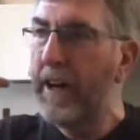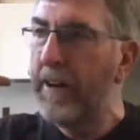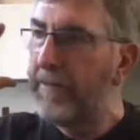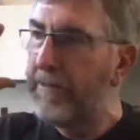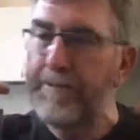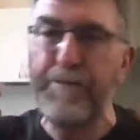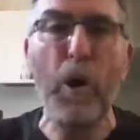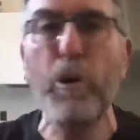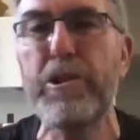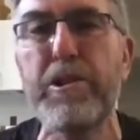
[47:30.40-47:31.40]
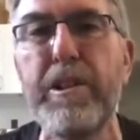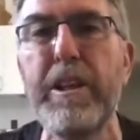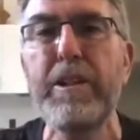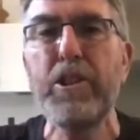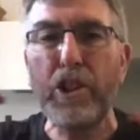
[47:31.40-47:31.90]

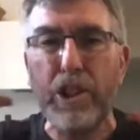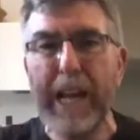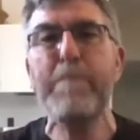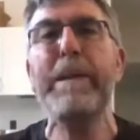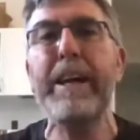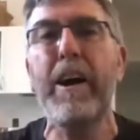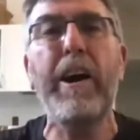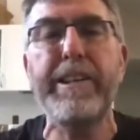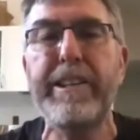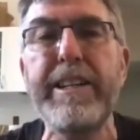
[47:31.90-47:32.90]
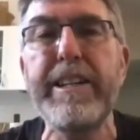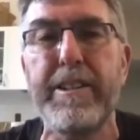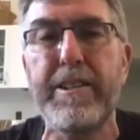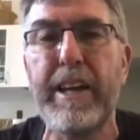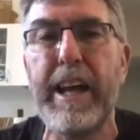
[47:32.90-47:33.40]
false shaping
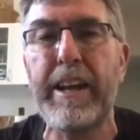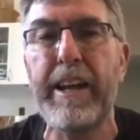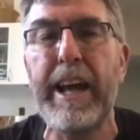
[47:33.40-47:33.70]
ideas and